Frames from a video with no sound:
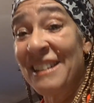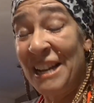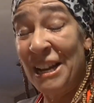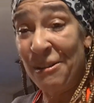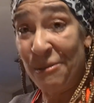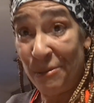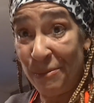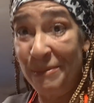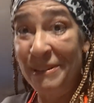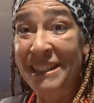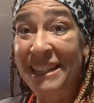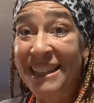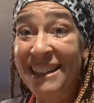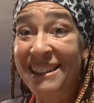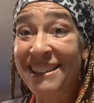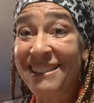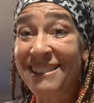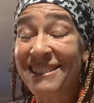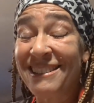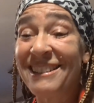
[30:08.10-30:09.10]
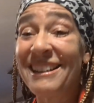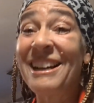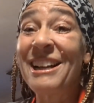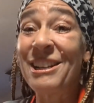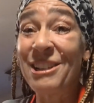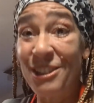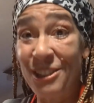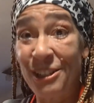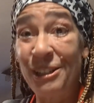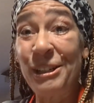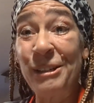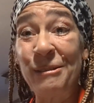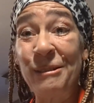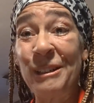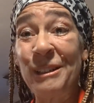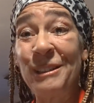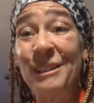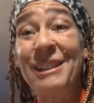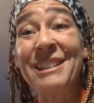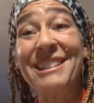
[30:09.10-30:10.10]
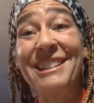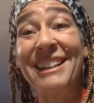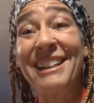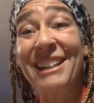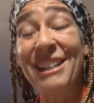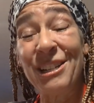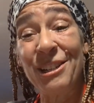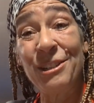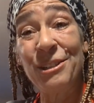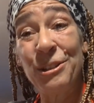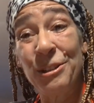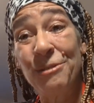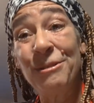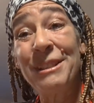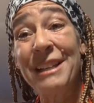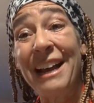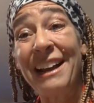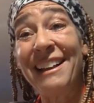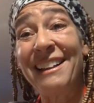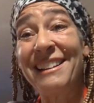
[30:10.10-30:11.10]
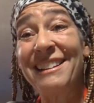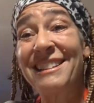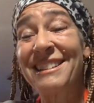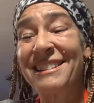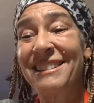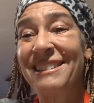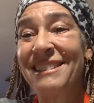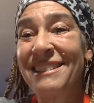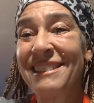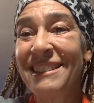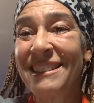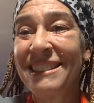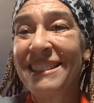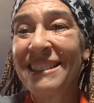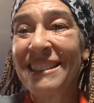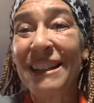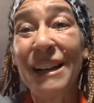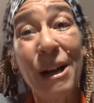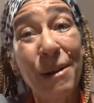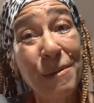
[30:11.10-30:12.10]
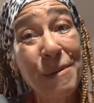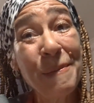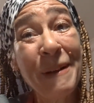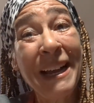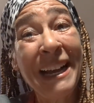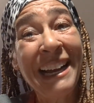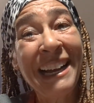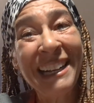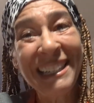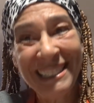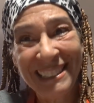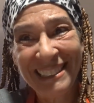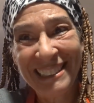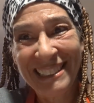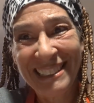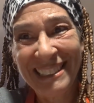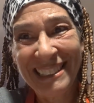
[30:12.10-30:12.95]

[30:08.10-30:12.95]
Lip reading: I will plate it and show you what it looks like in 2 seconds. I'll be back.